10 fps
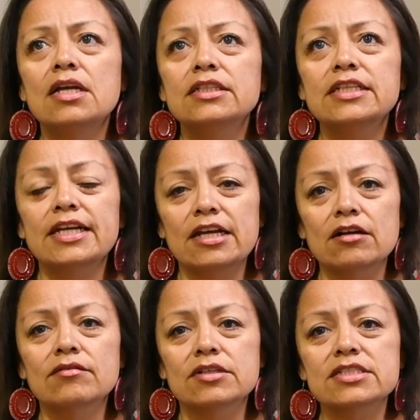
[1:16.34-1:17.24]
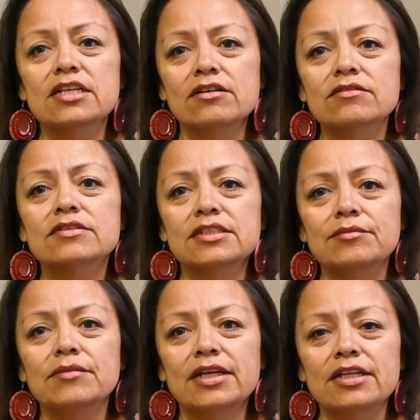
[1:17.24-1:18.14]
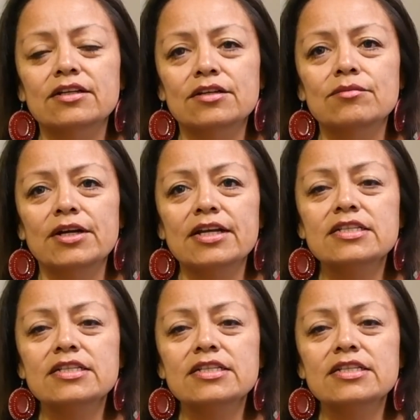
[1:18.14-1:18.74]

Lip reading: take care of ourselves in a good way.